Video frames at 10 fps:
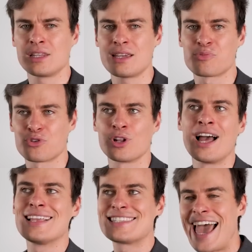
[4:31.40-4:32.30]
a liberal
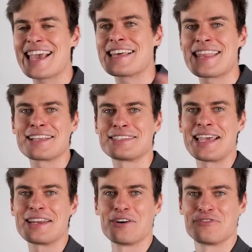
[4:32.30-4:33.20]
taking that
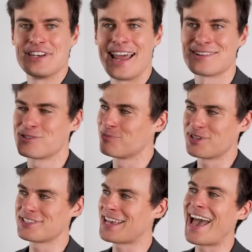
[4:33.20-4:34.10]
seat off the national
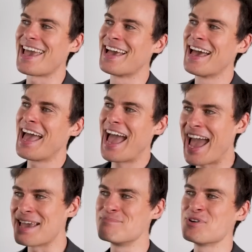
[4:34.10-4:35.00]
because, hey,
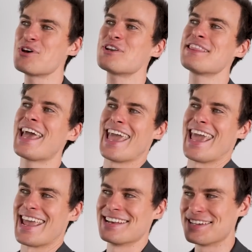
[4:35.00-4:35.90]
a bird in the
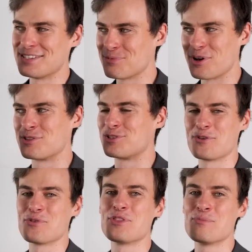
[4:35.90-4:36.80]
hand is worth
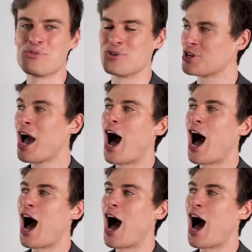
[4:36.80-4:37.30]
two in the bush.